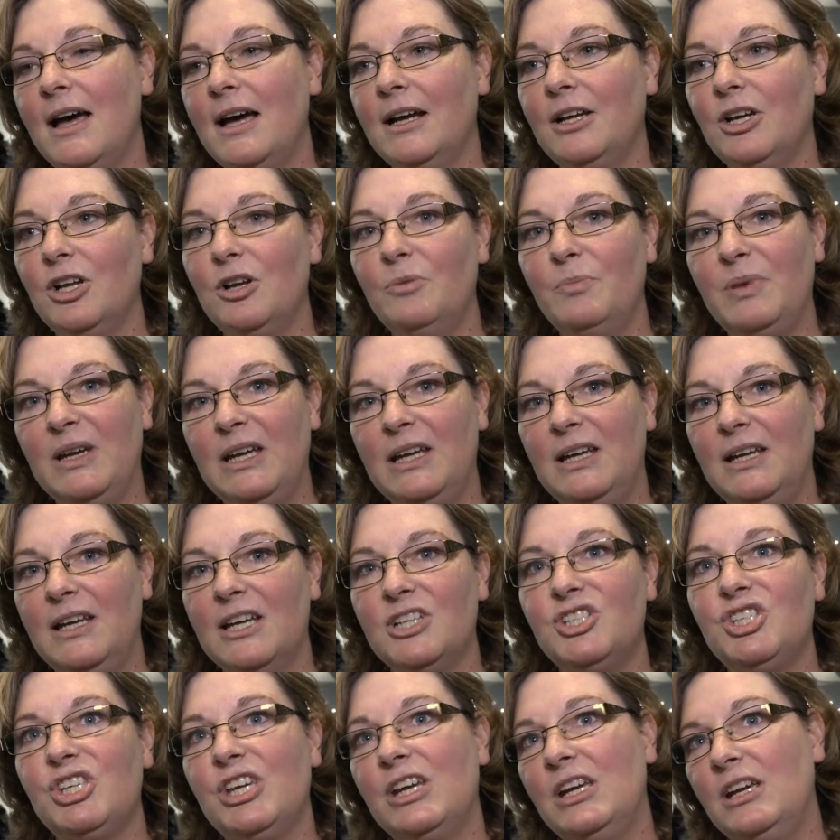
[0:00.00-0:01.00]
going to be
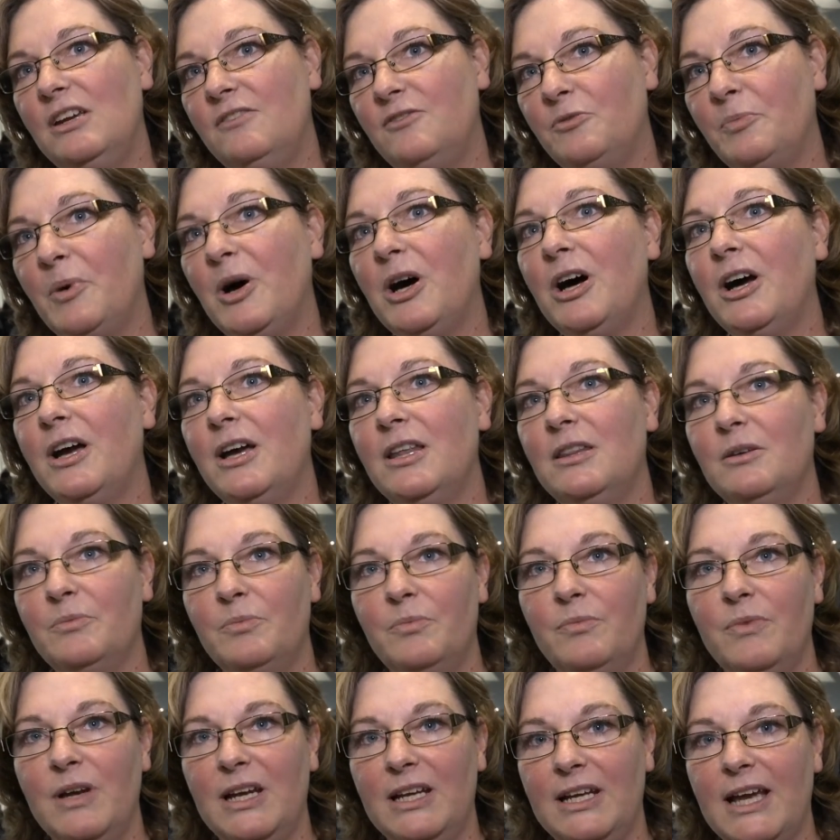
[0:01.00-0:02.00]
achieved by the
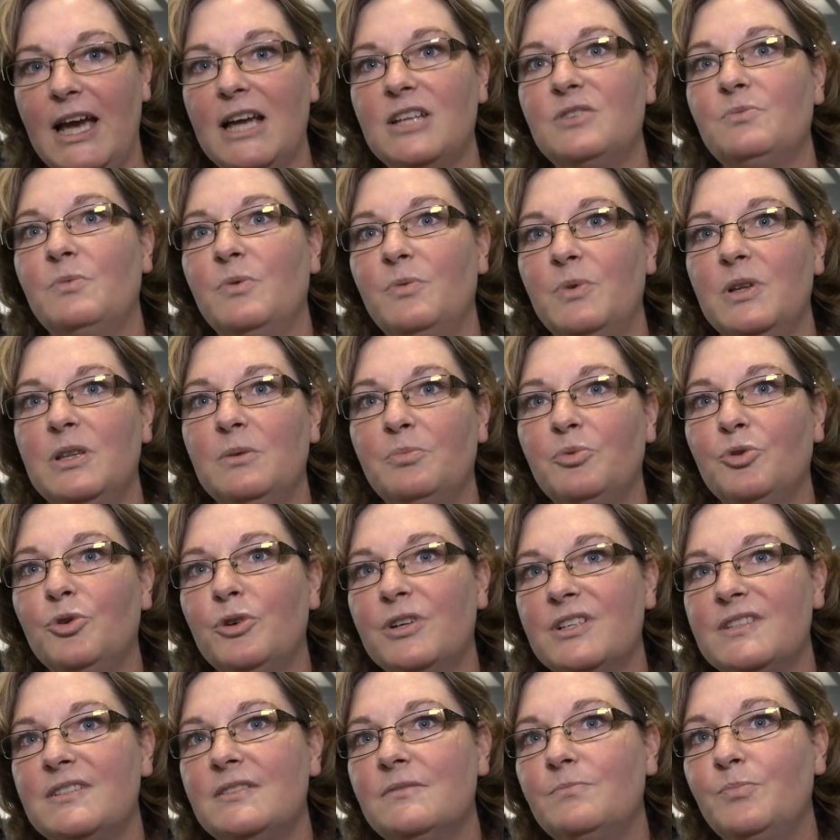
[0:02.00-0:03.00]
engagement with
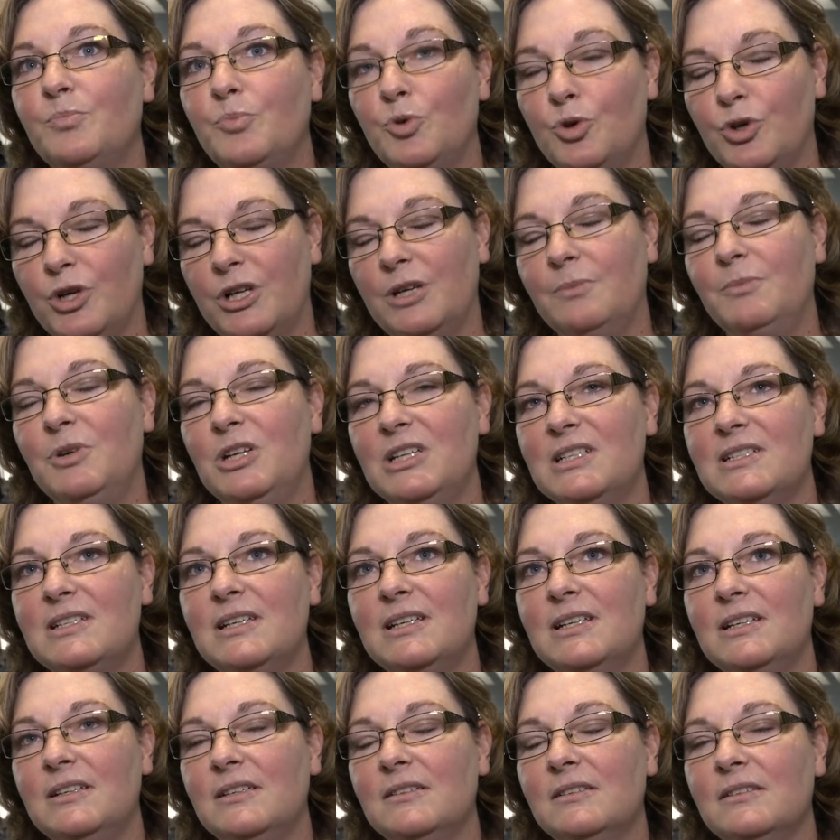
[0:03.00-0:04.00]
the broader
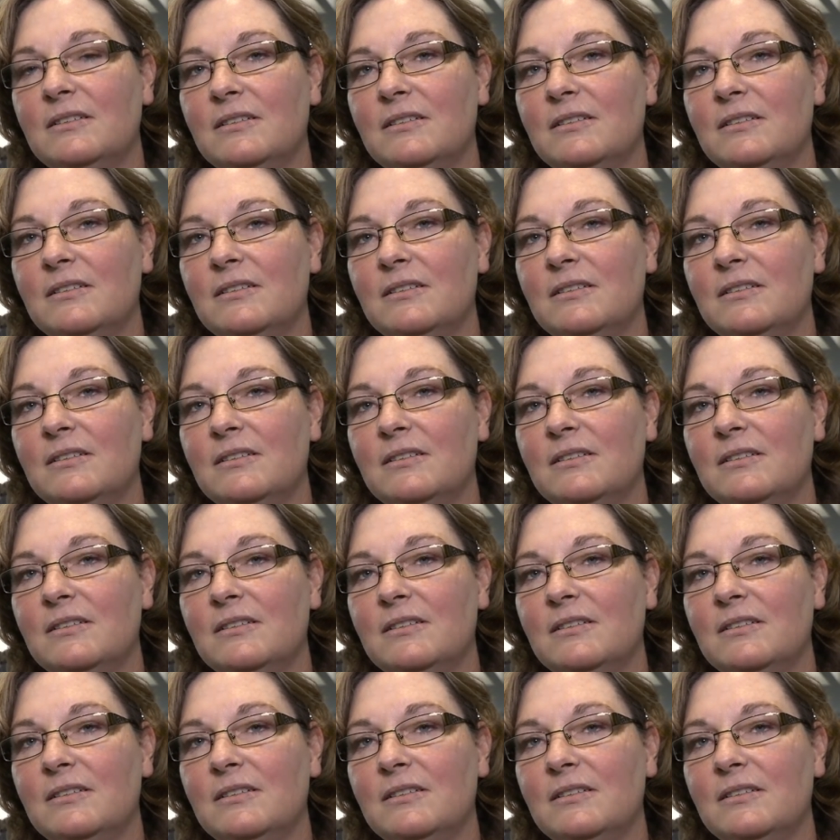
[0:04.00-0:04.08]
community.